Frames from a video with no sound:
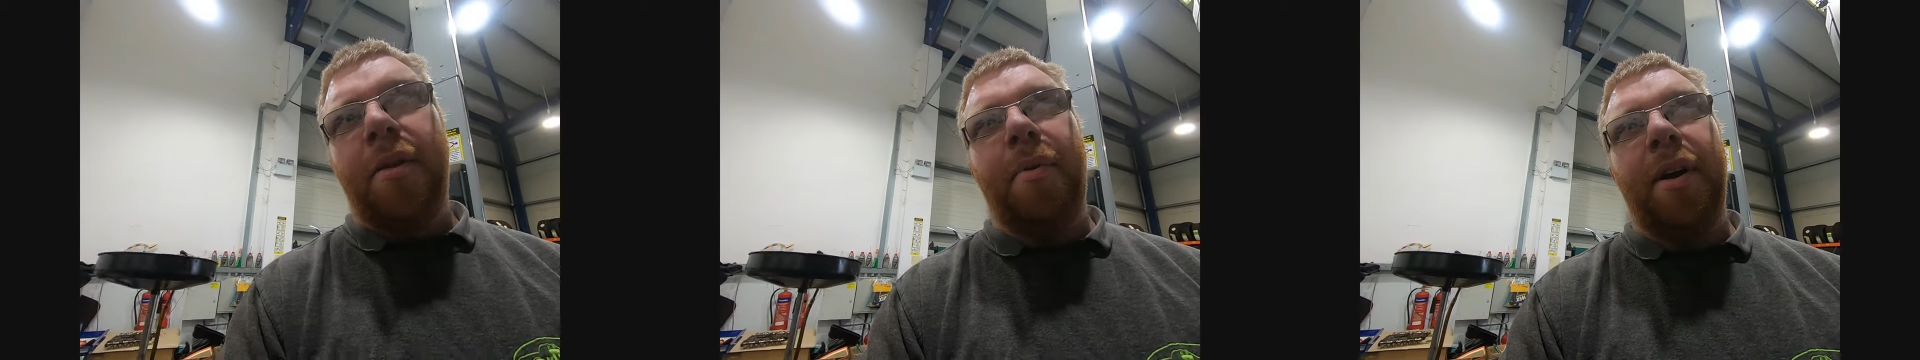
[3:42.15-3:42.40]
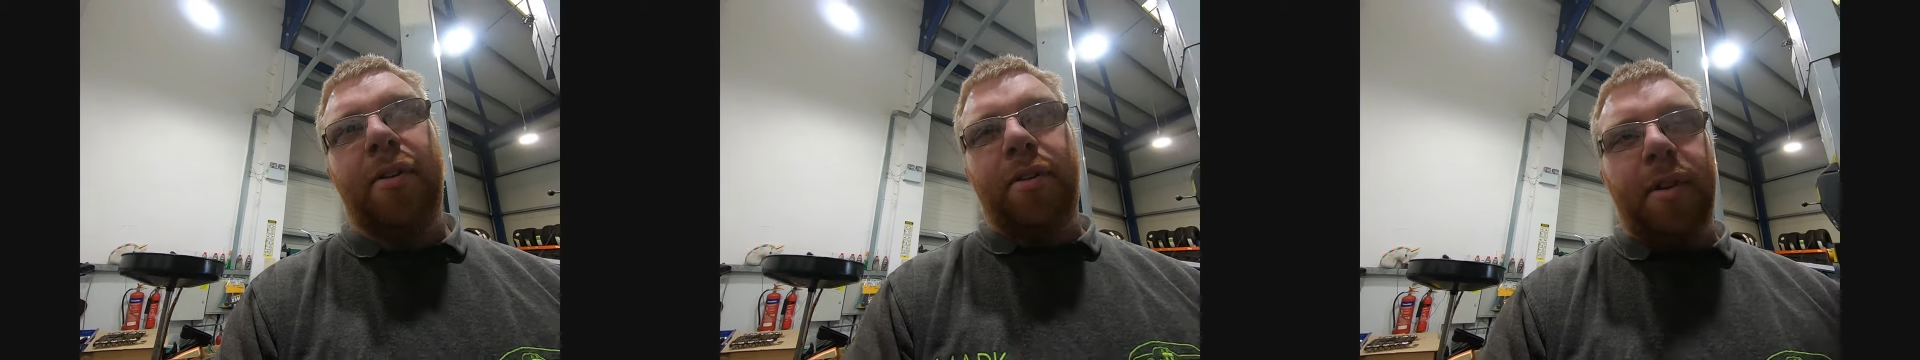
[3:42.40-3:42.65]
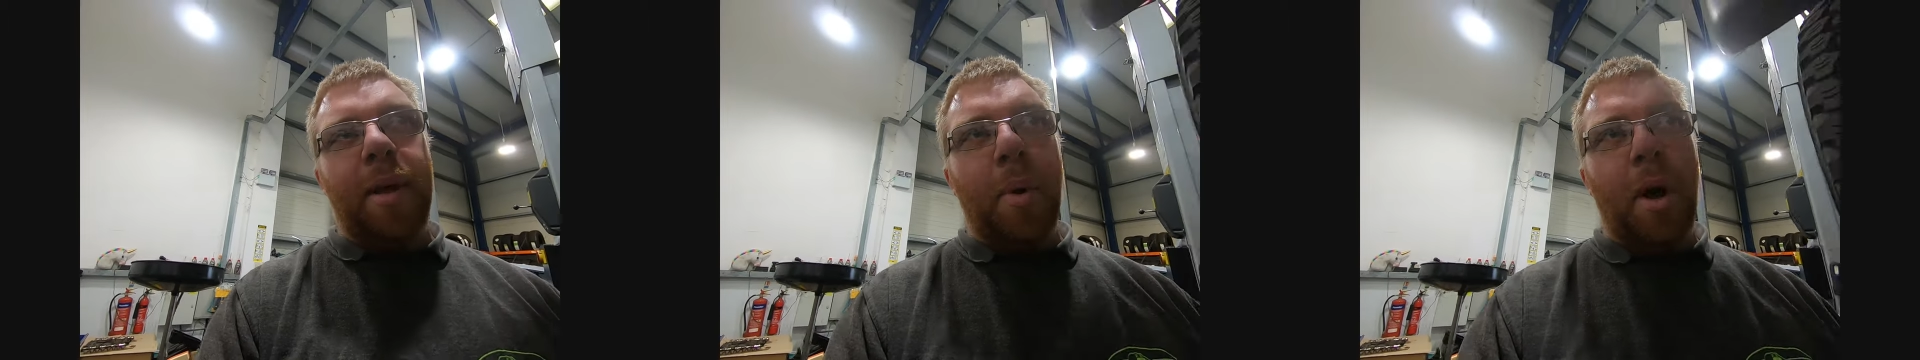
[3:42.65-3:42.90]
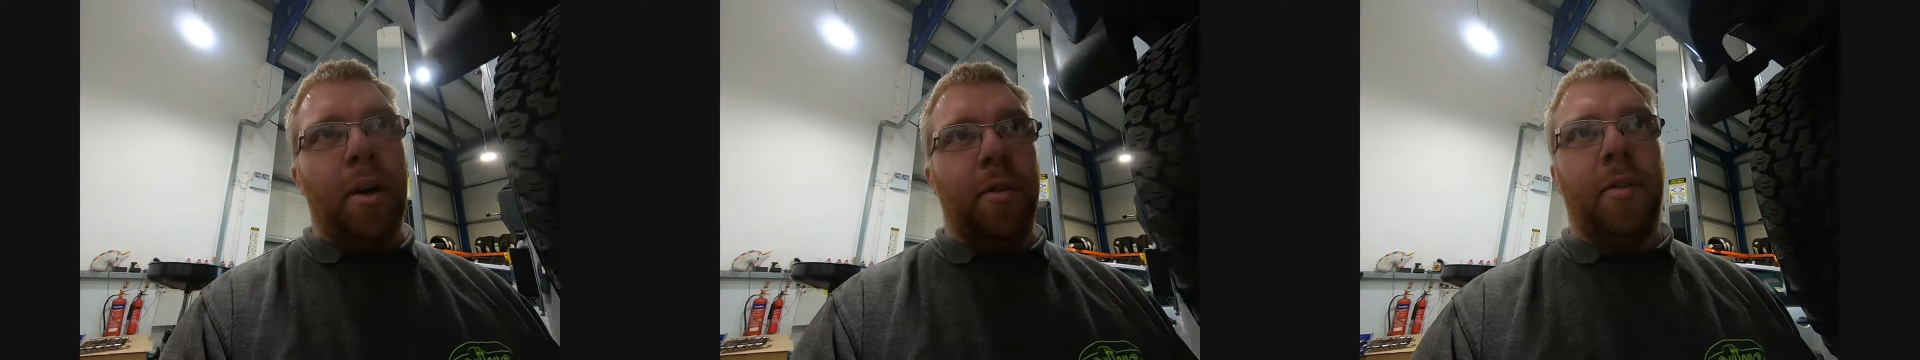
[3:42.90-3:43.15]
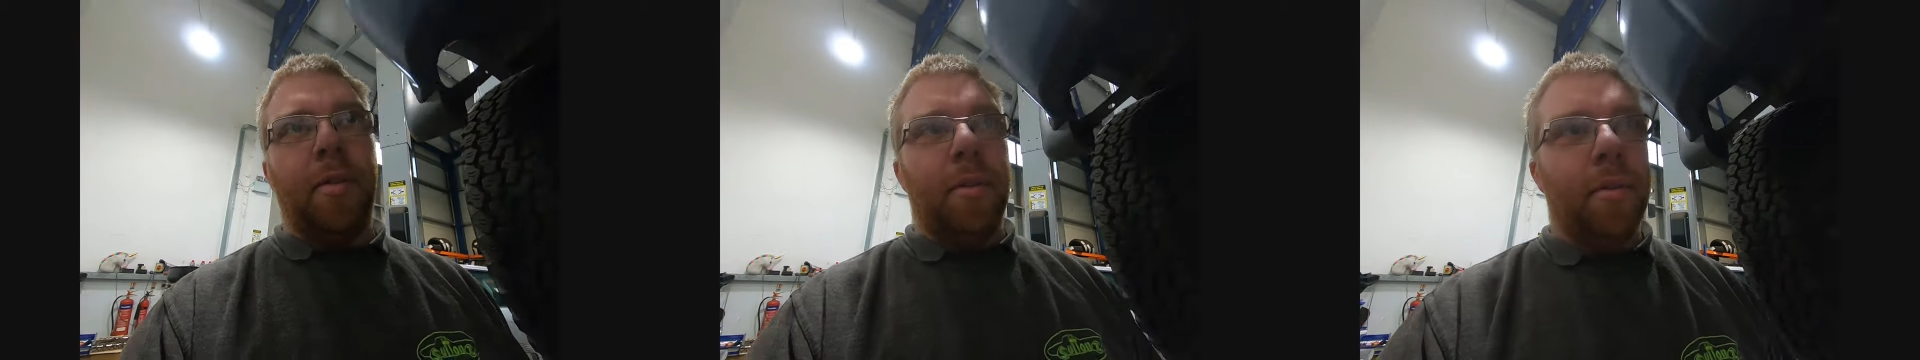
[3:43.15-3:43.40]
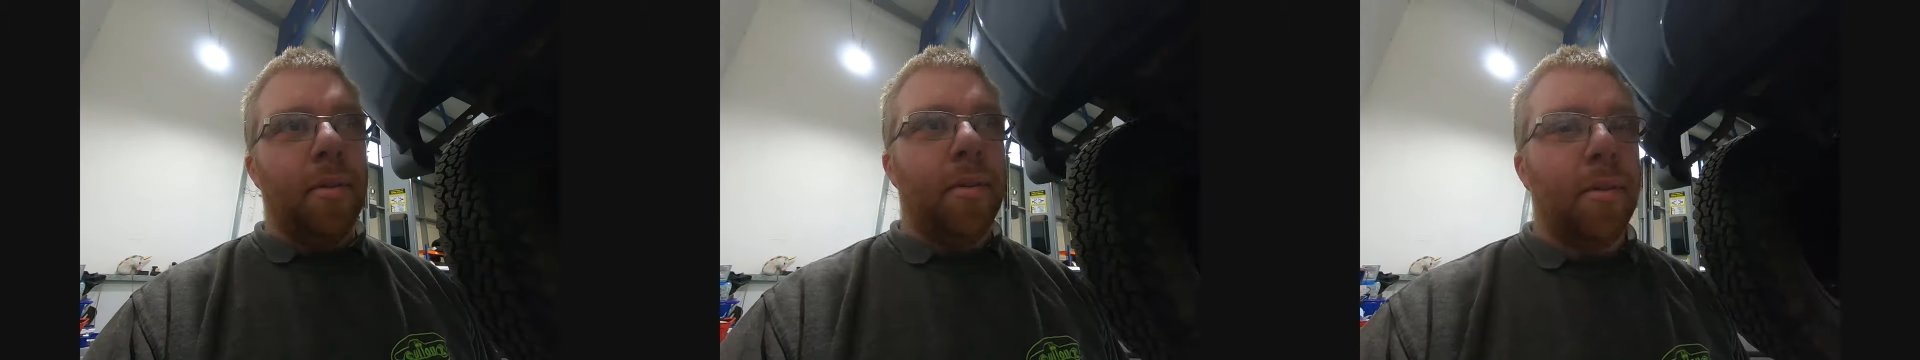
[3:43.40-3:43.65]
brakes, they worked.
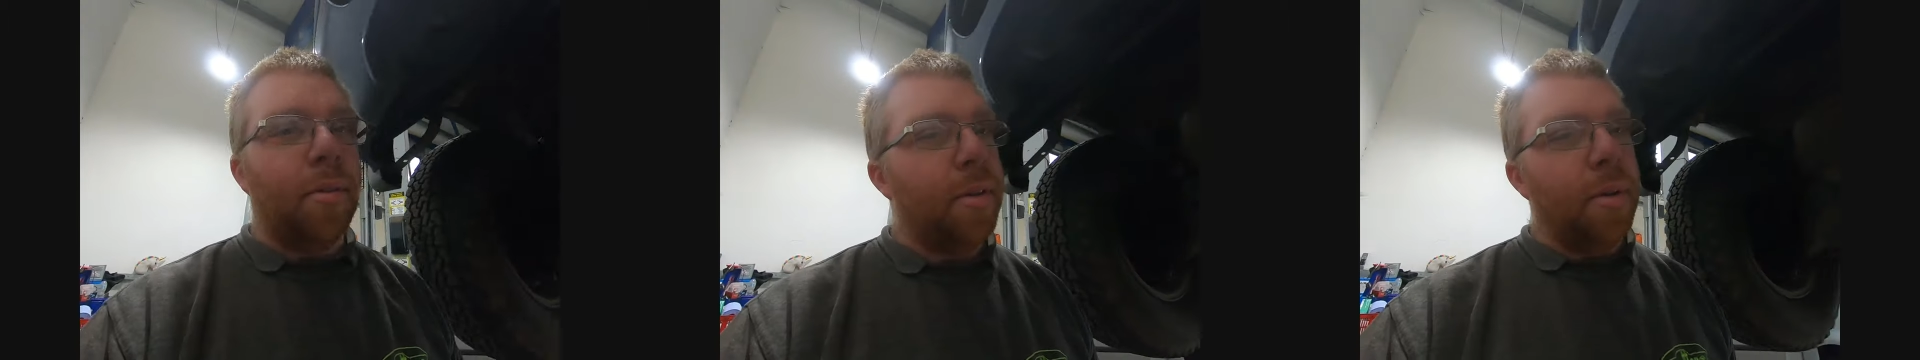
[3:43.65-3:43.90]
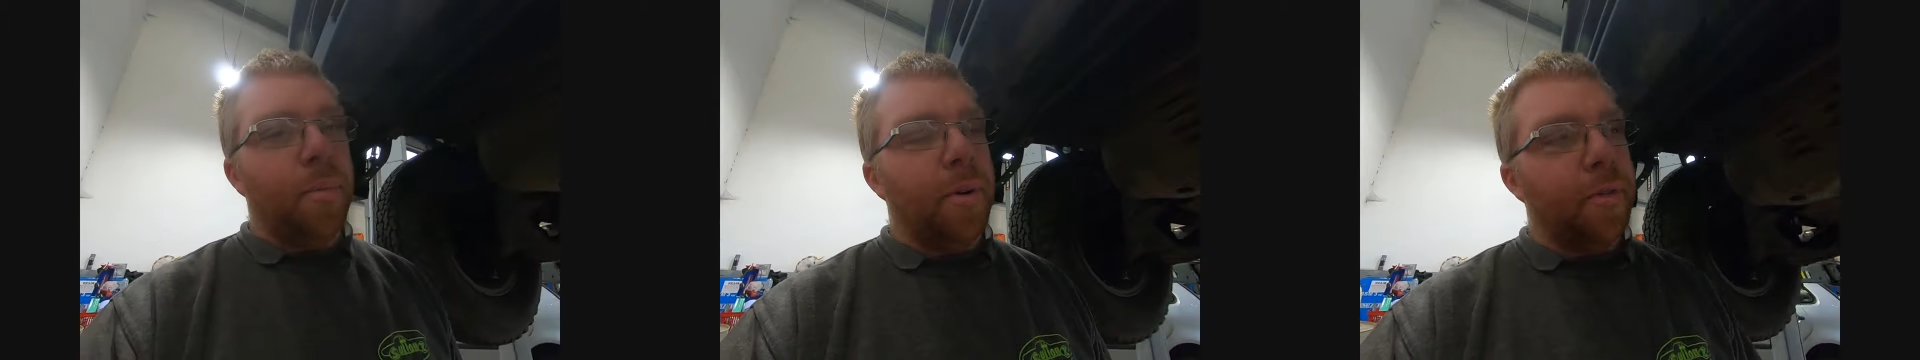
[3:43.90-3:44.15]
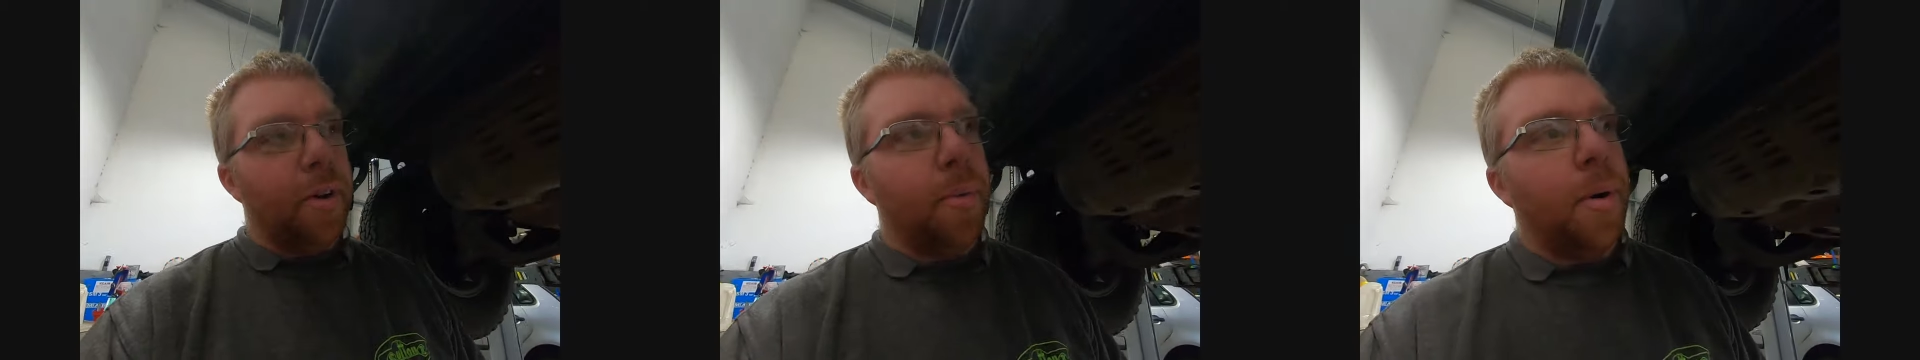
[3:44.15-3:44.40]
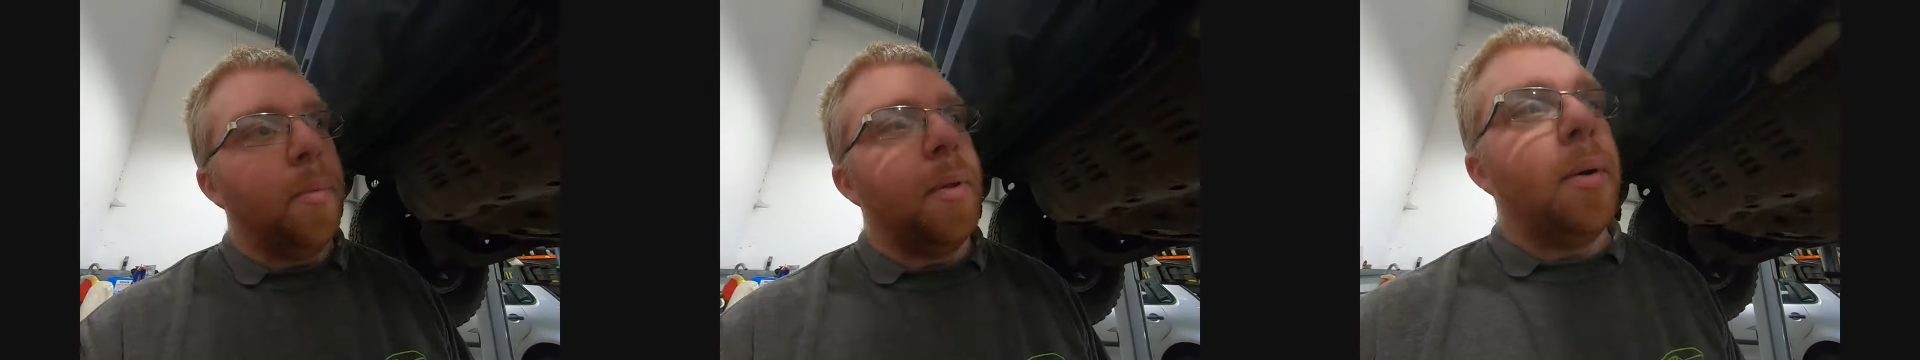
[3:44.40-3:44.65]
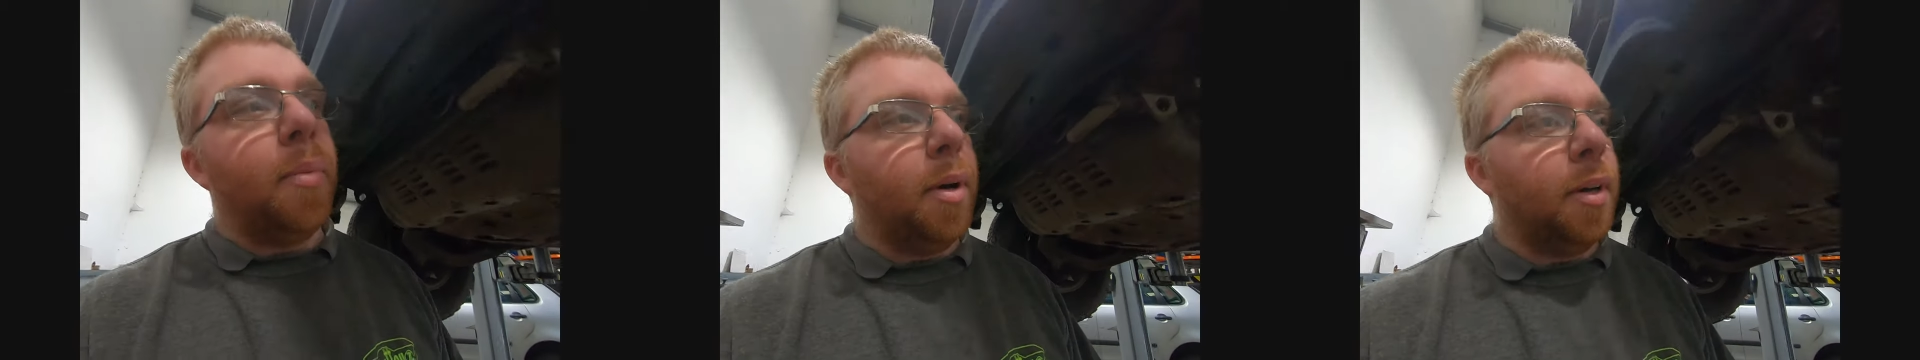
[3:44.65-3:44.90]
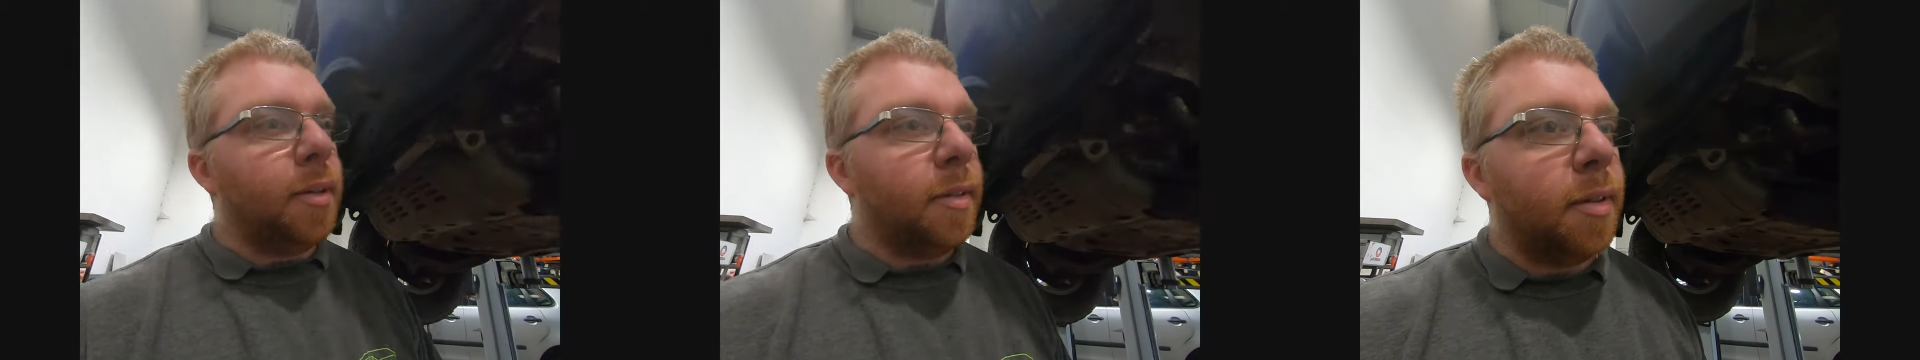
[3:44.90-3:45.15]
Didn't work very well, but they
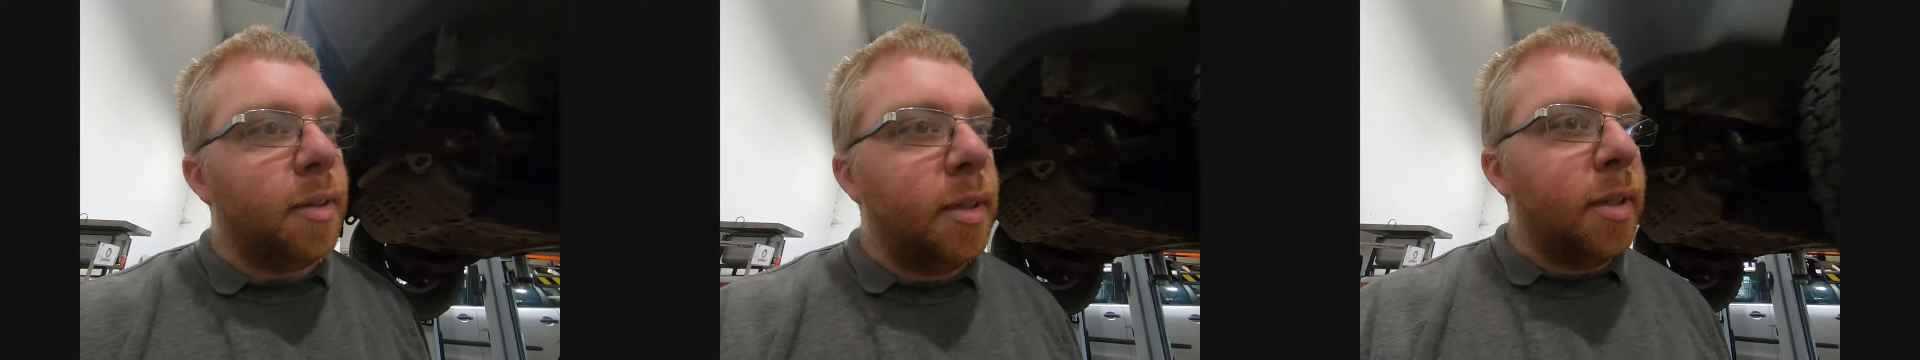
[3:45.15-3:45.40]
worked.